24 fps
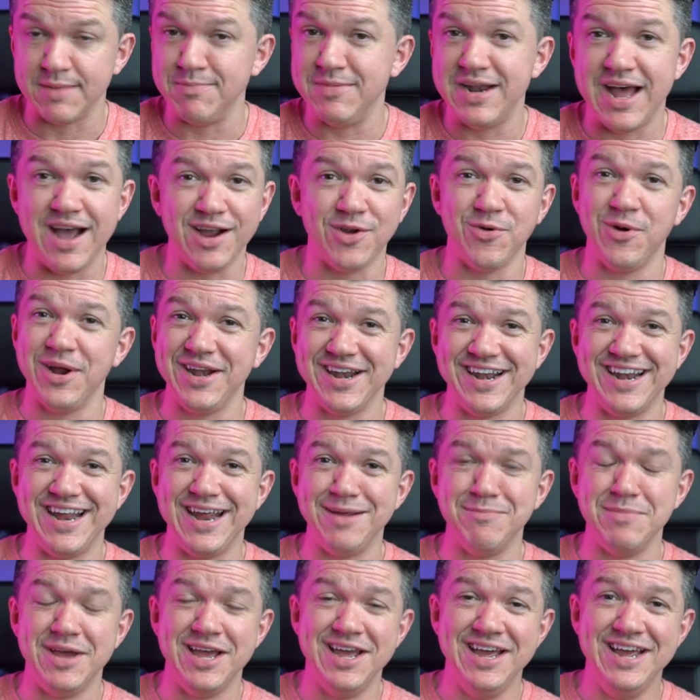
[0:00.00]
So I'm not going to
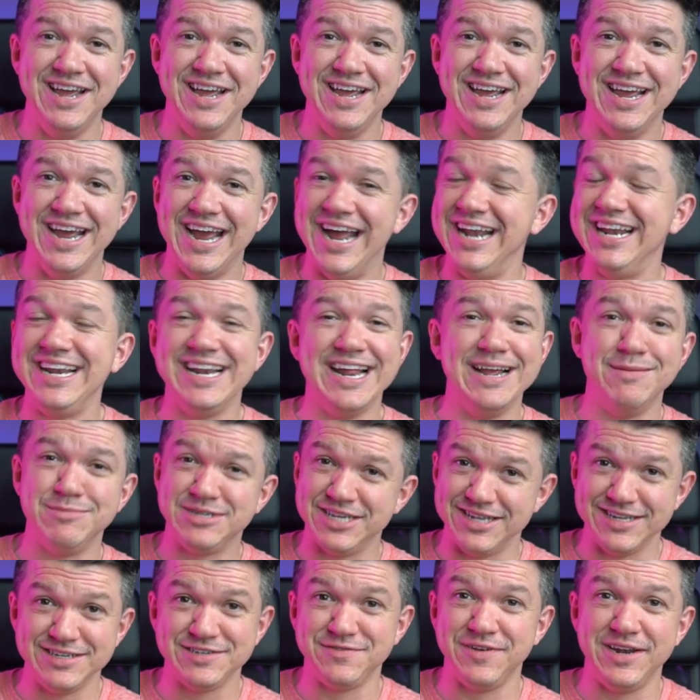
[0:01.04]
name any names
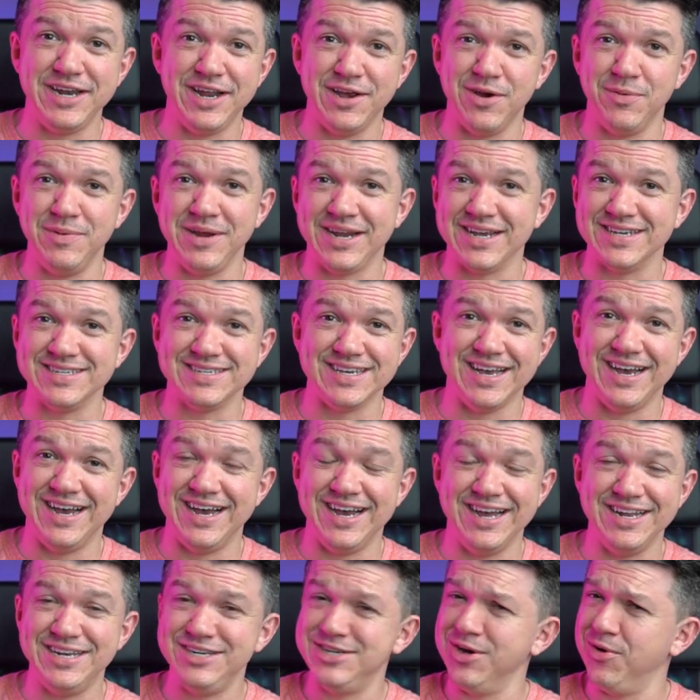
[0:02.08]
in this video because
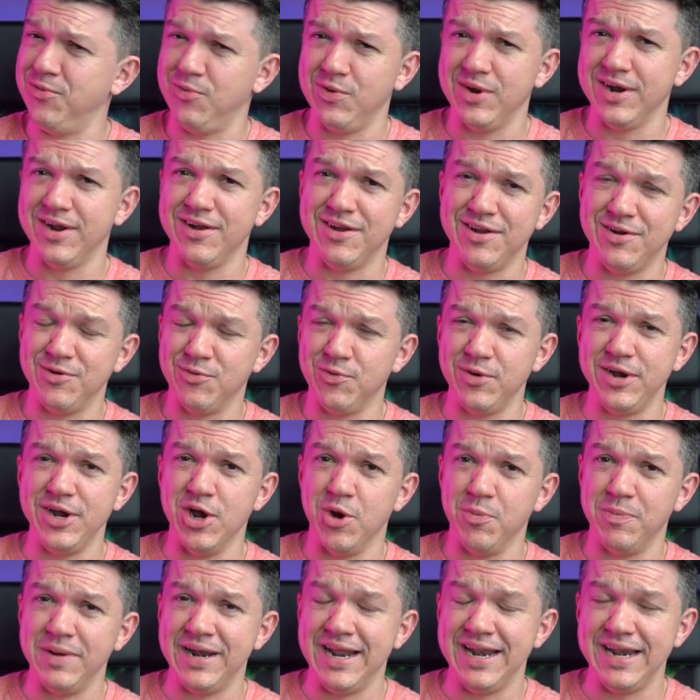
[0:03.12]
uh, I don't want to
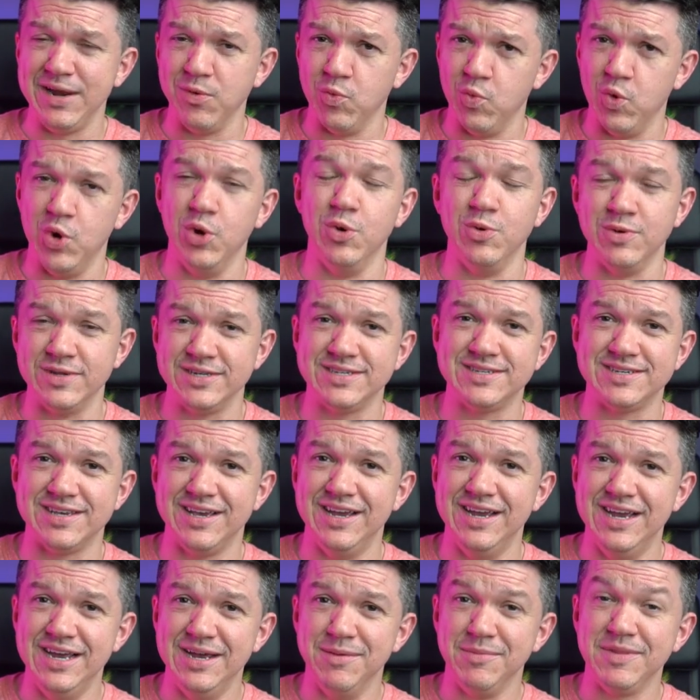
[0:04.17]
reopen any wounds,
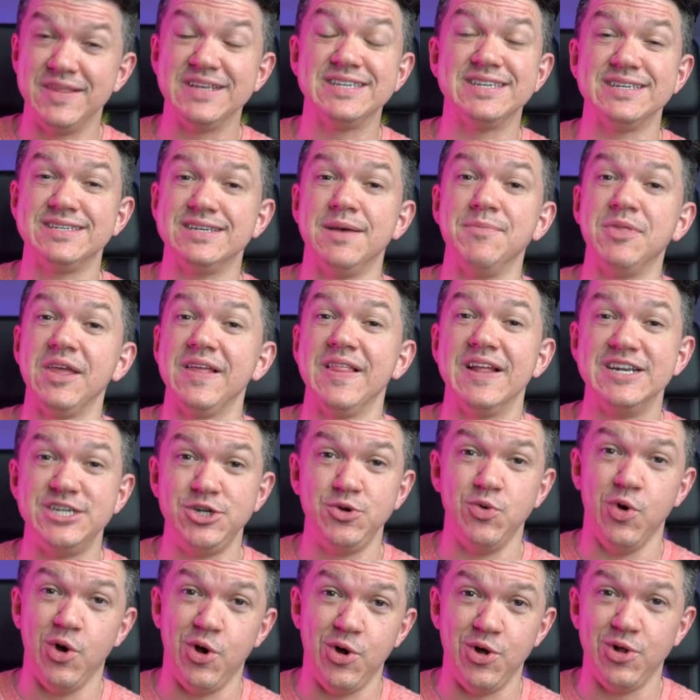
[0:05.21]
but this is something that
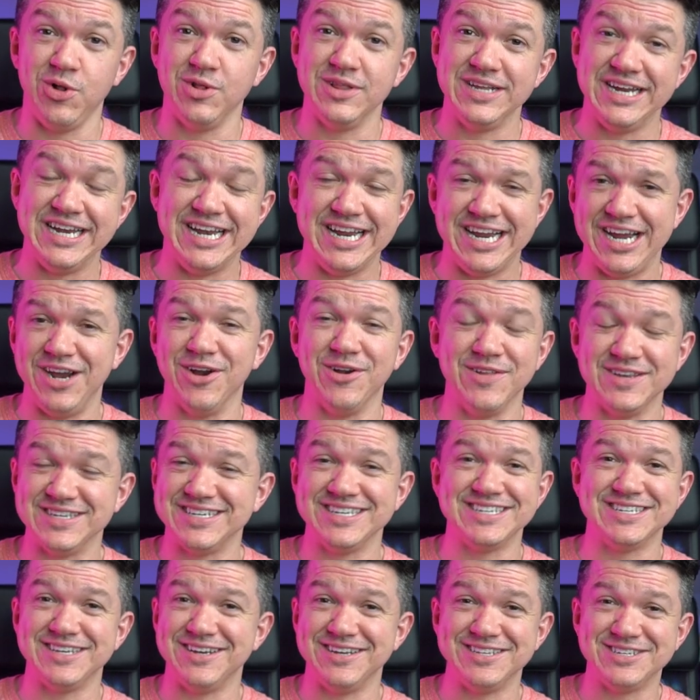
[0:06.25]
you all need to hear. This
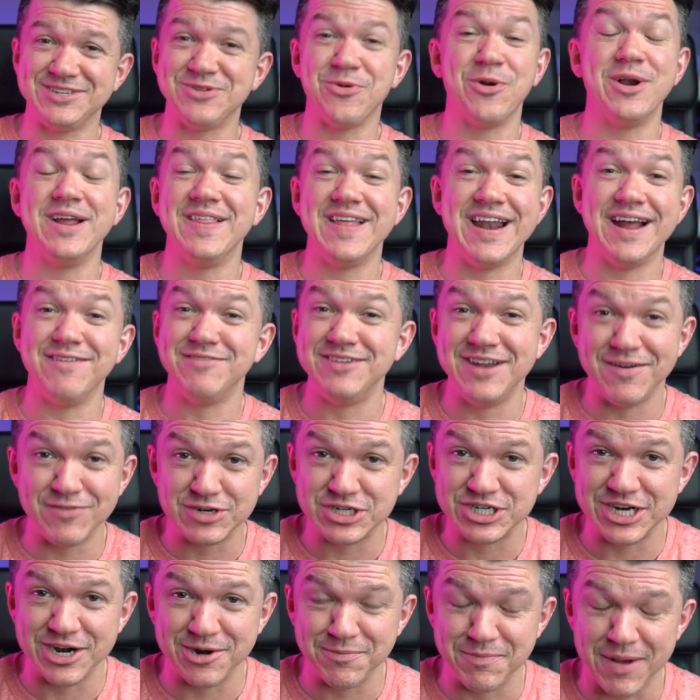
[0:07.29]
is a story that I've never
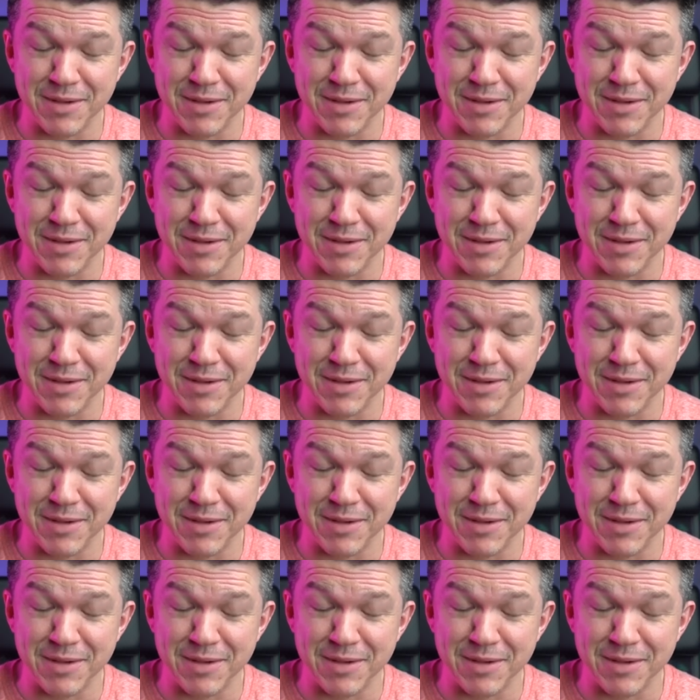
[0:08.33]
shared